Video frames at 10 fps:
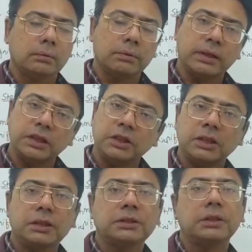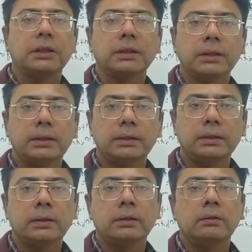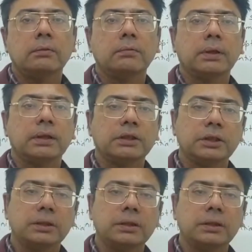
variation in chain length, variation